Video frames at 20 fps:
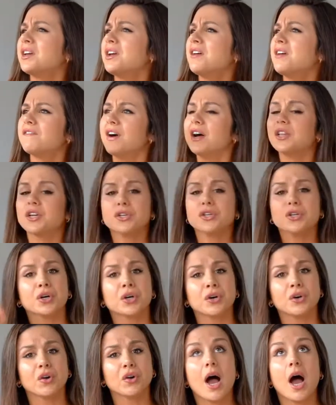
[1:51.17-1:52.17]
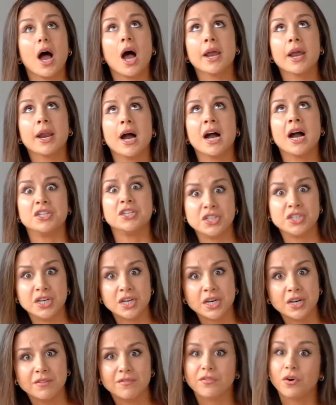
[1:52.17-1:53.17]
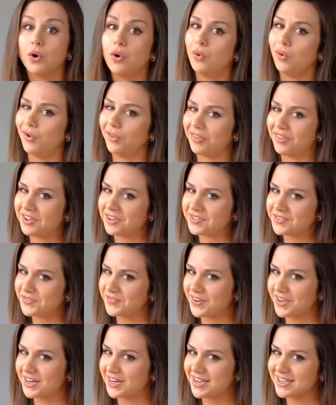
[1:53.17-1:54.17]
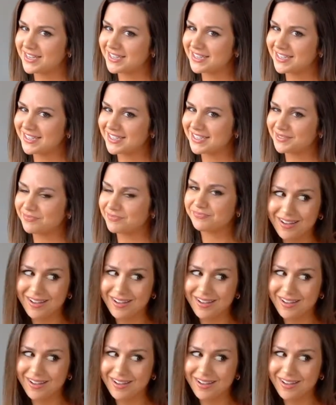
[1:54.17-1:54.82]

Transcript: Follow your girl on IG for all things fitness,